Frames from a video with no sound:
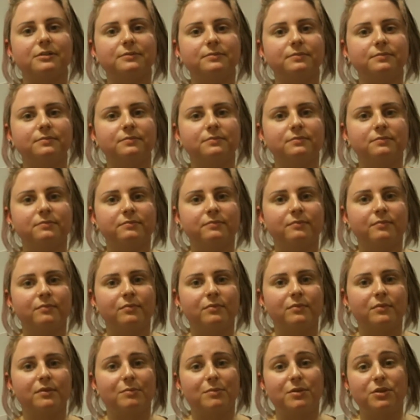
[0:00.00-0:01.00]

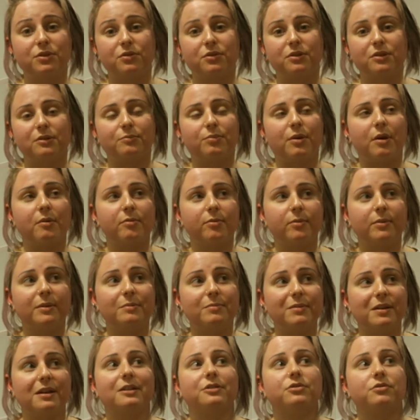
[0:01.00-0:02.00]
I mean, you could probably
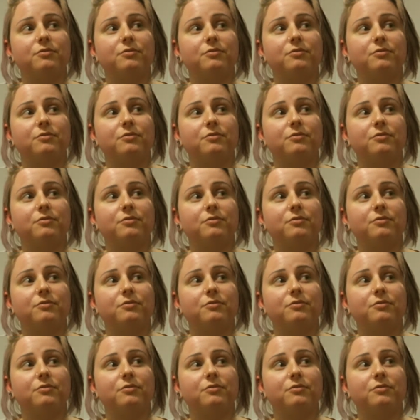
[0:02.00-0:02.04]
make